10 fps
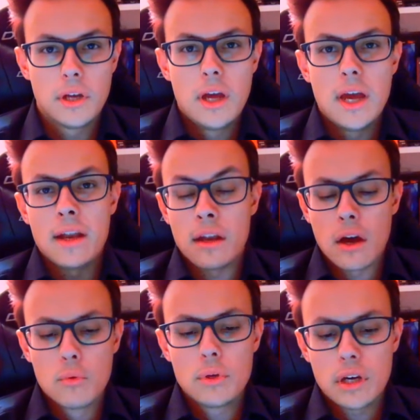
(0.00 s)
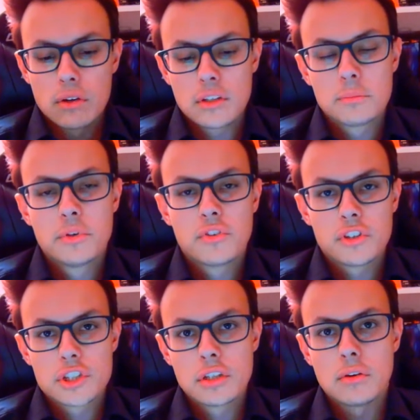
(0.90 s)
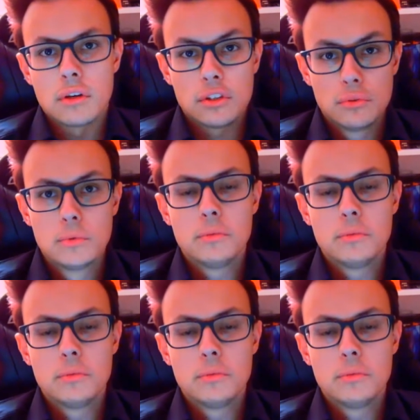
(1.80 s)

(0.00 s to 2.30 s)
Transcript: And now we are in a position, or you would